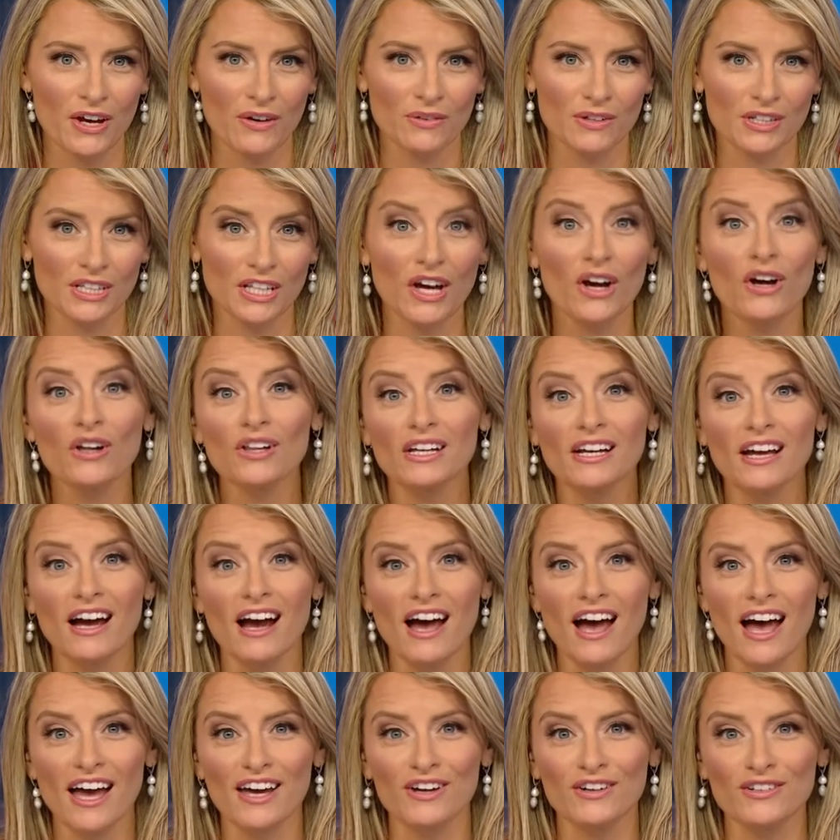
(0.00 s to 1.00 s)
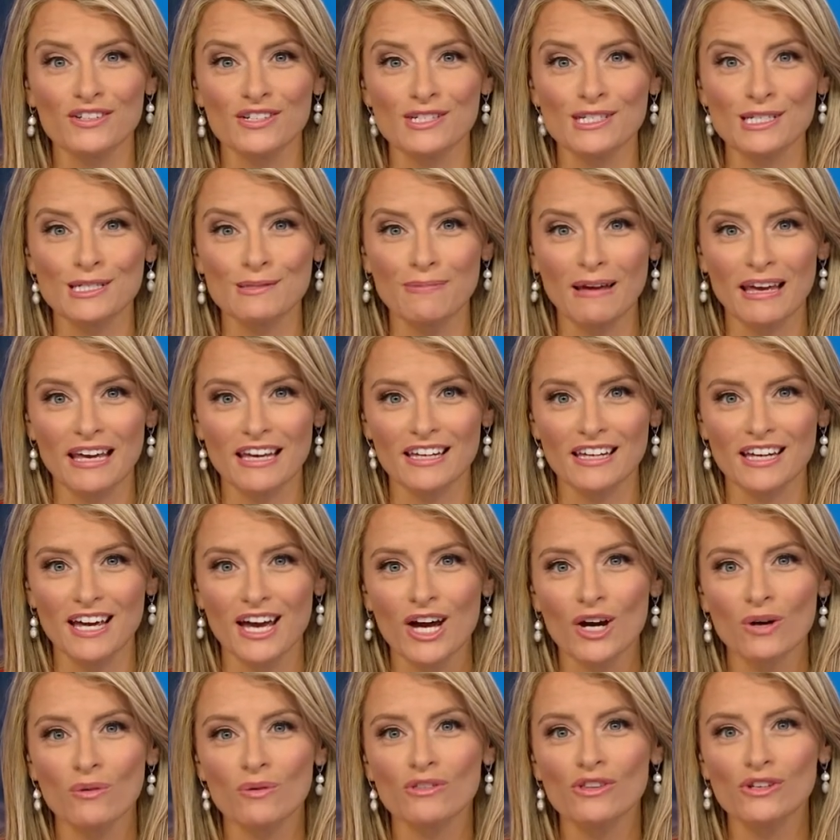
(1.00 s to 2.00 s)
Well, earlier I got to speak
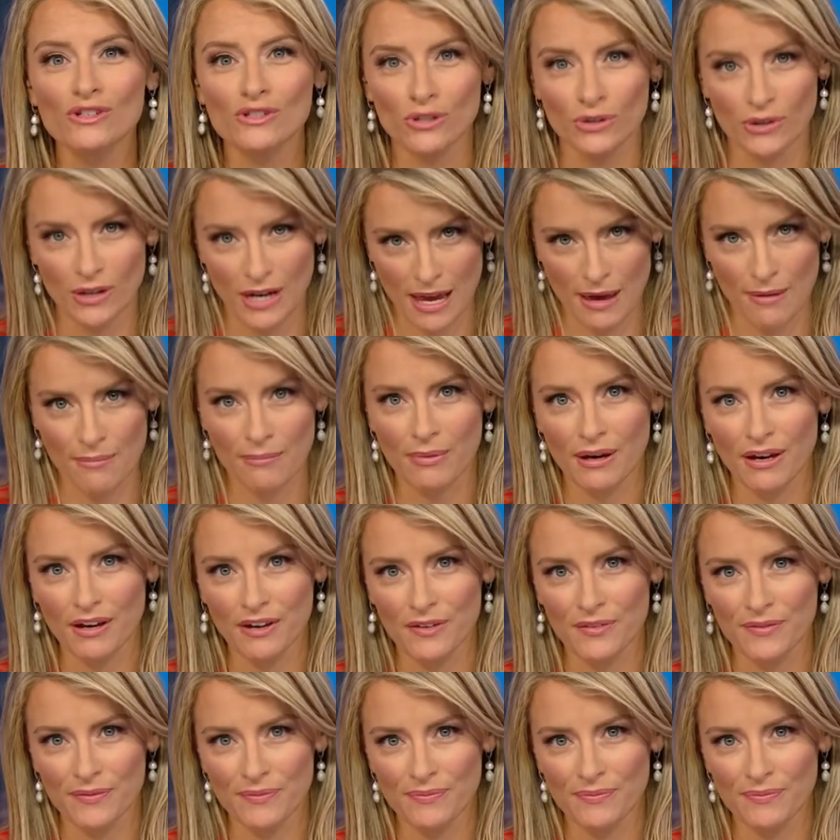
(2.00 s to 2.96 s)
with Adora Mba.